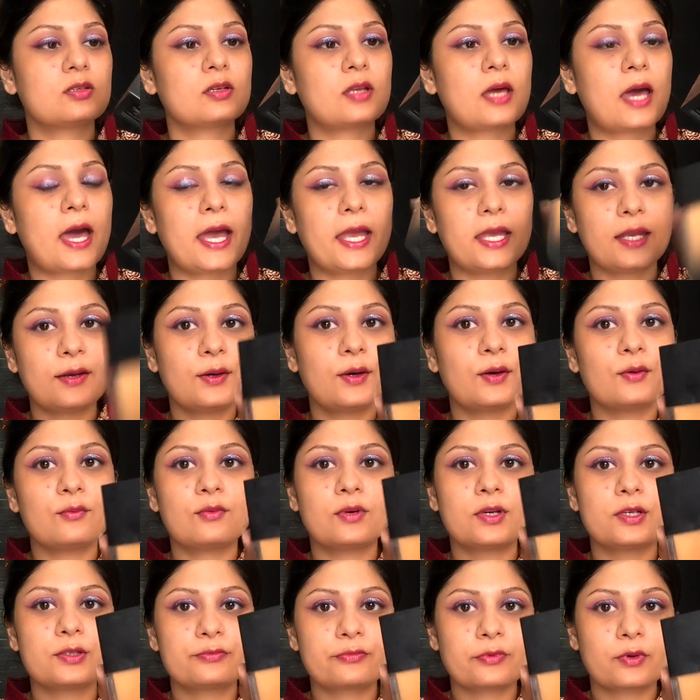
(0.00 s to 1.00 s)
high
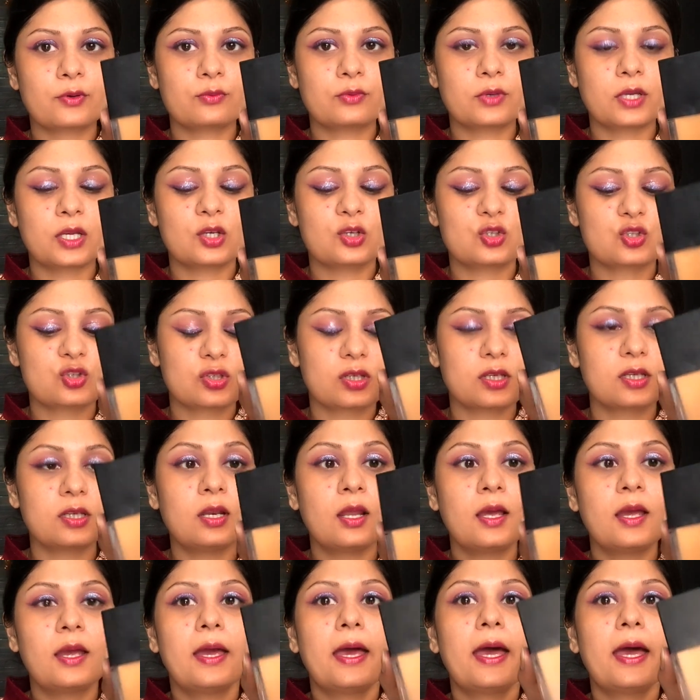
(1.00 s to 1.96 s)
coverage foundation,